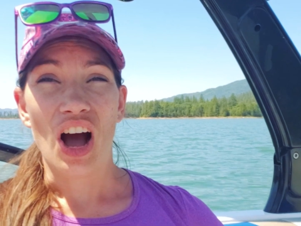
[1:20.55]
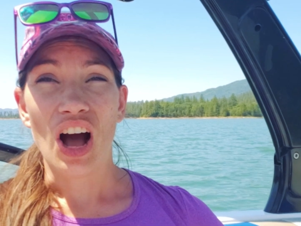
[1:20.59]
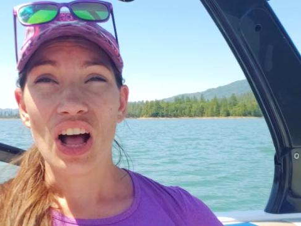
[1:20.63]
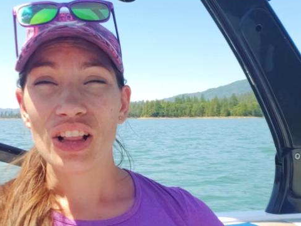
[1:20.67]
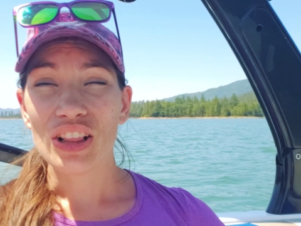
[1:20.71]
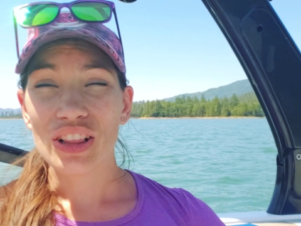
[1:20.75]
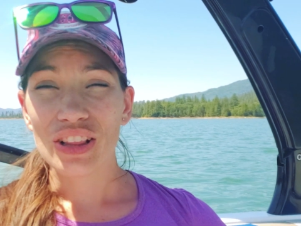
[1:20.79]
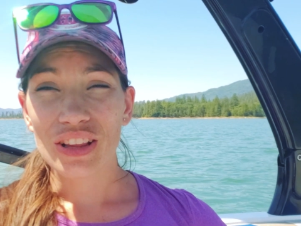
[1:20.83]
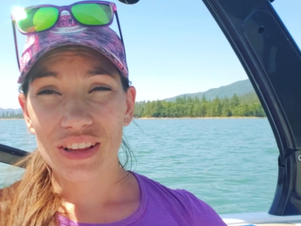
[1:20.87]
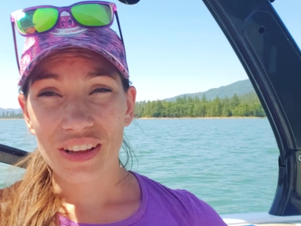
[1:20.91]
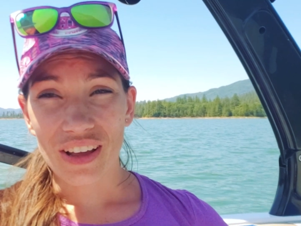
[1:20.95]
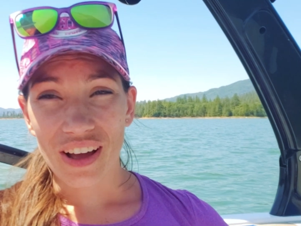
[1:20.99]
a
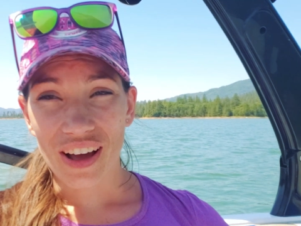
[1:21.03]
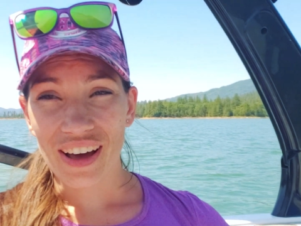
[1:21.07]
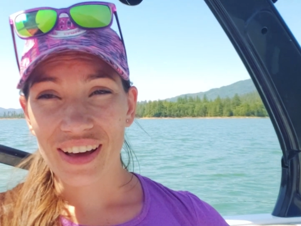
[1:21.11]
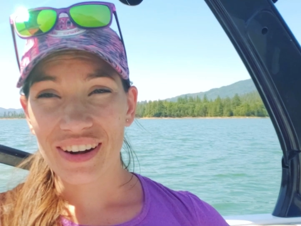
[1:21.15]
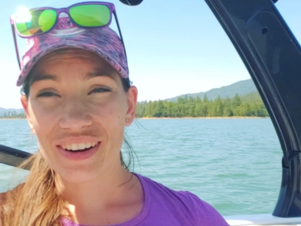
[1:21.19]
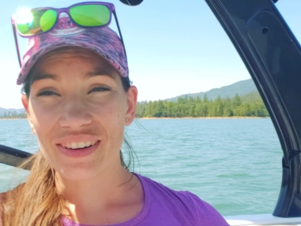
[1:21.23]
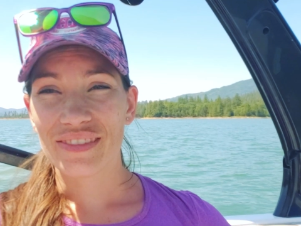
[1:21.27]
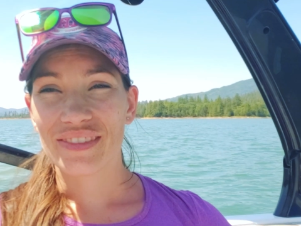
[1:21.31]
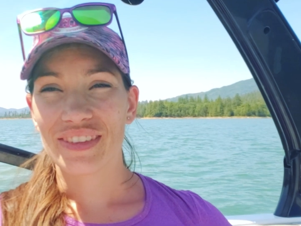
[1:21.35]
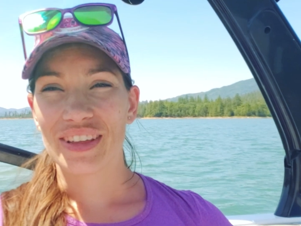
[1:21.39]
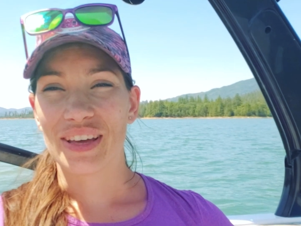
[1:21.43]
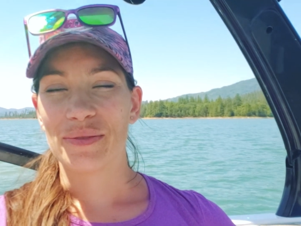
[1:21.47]
lot
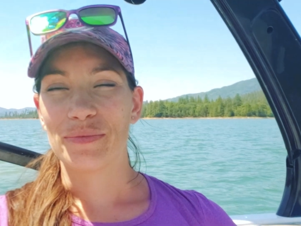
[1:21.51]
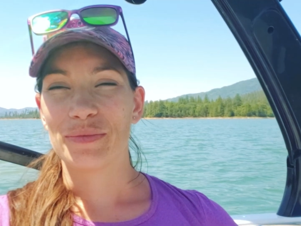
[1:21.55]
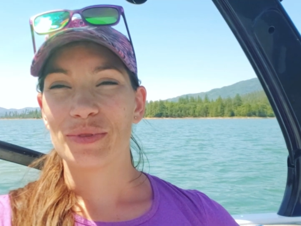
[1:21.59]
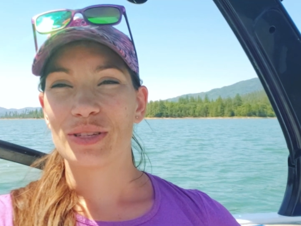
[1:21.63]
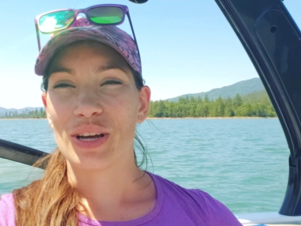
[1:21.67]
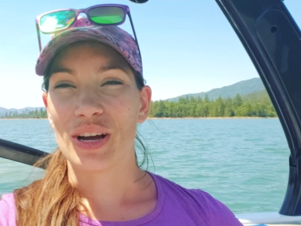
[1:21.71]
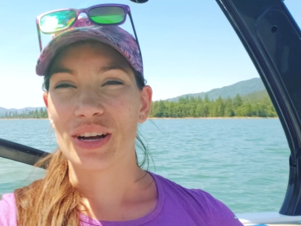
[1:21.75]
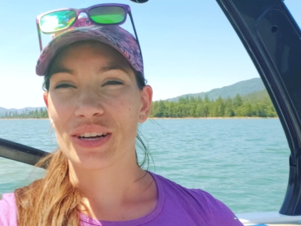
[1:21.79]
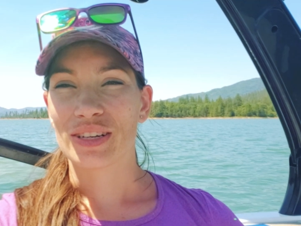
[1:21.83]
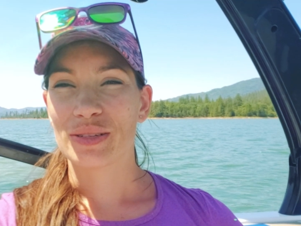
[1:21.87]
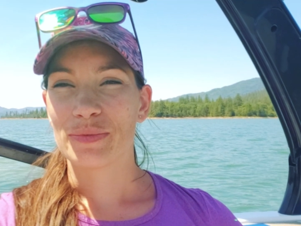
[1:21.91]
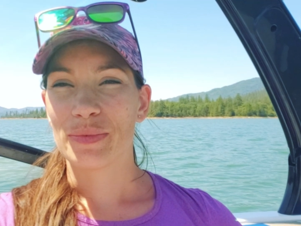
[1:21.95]
of them
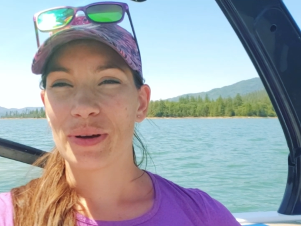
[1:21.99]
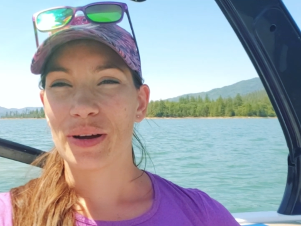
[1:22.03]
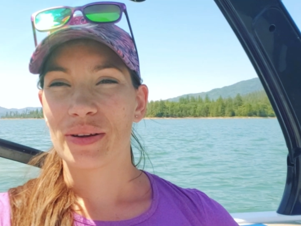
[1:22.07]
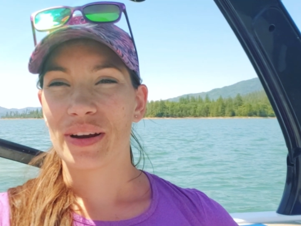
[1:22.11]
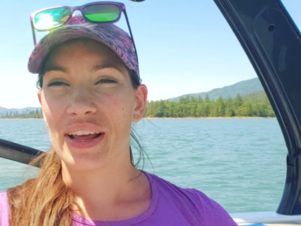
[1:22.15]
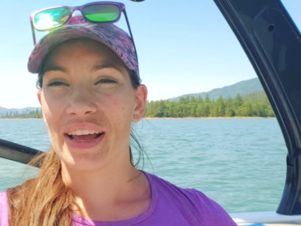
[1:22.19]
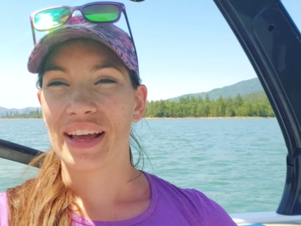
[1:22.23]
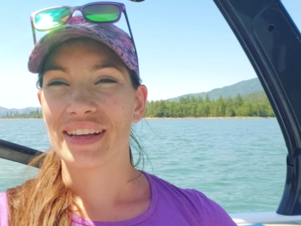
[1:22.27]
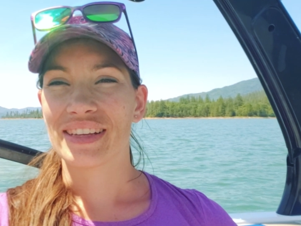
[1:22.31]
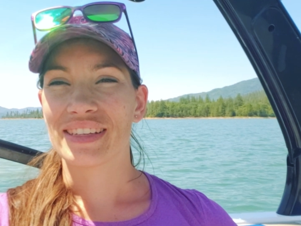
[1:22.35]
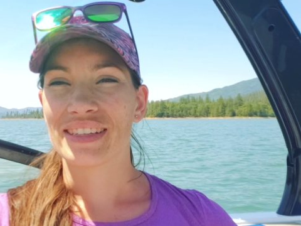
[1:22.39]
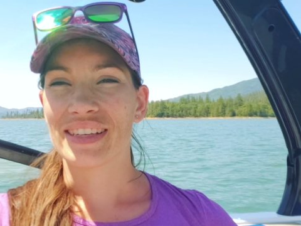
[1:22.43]
talked about
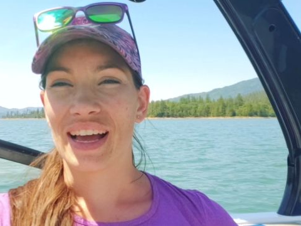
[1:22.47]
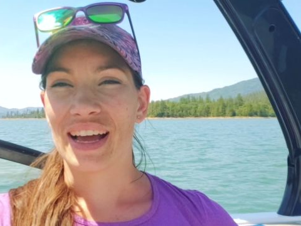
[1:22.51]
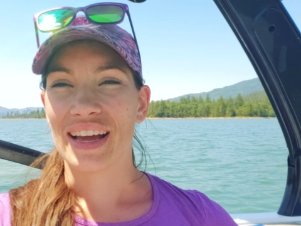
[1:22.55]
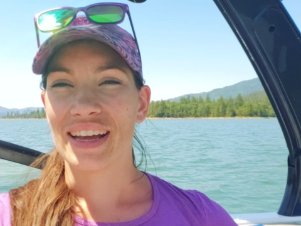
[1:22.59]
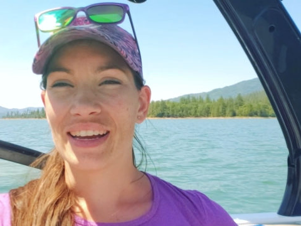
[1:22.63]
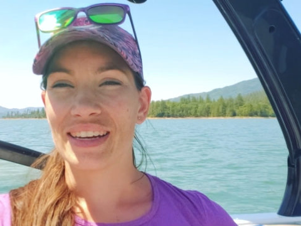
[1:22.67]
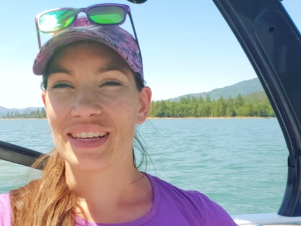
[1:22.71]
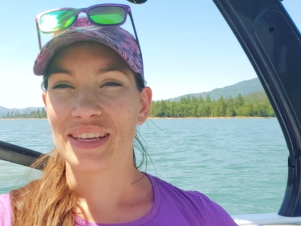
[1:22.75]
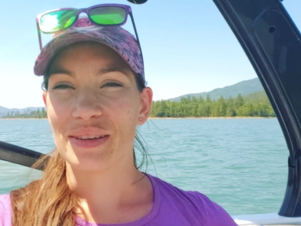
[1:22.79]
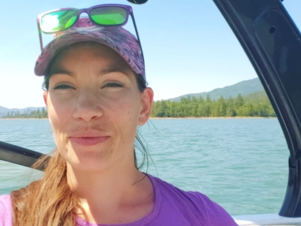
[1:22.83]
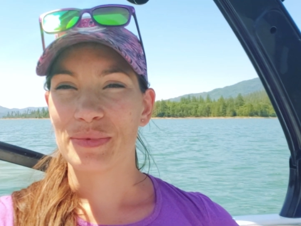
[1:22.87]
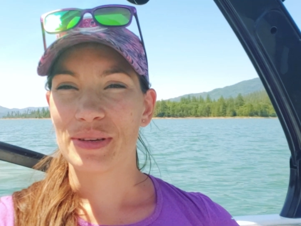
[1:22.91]

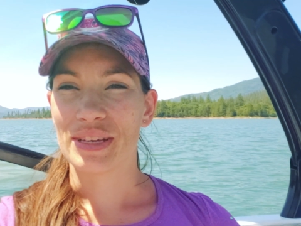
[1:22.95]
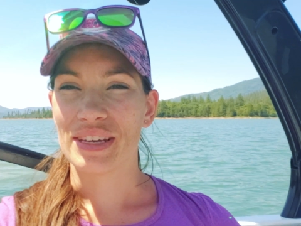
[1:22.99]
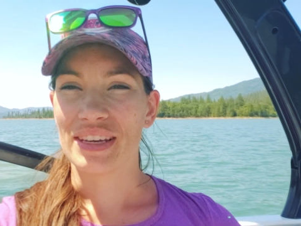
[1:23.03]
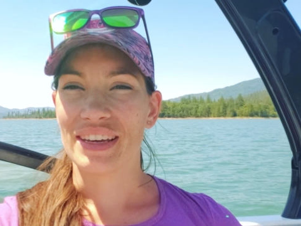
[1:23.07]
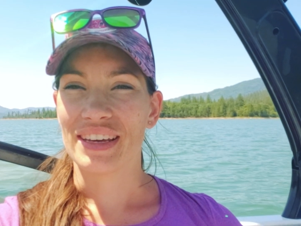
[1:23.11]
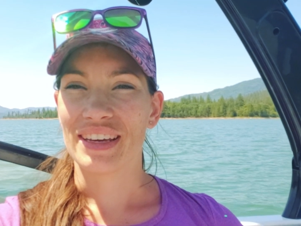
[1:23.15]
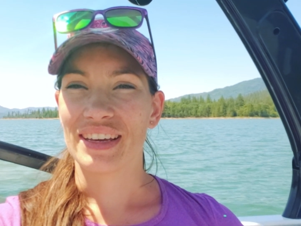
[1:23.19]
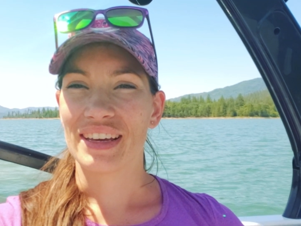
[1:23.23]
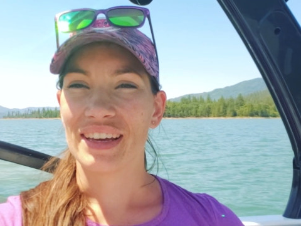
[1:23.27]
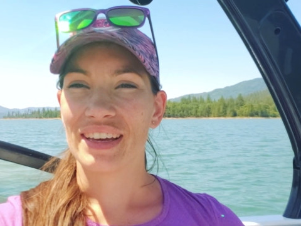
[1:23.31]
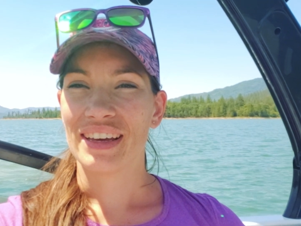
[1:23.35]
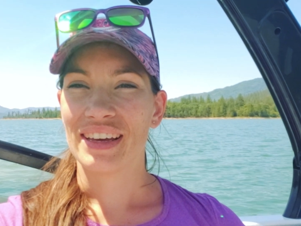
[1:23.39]
anxiety
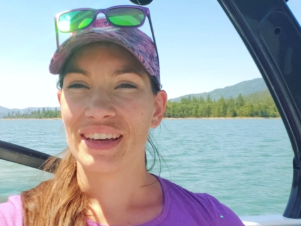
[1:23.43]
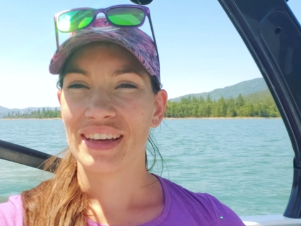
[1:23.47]
being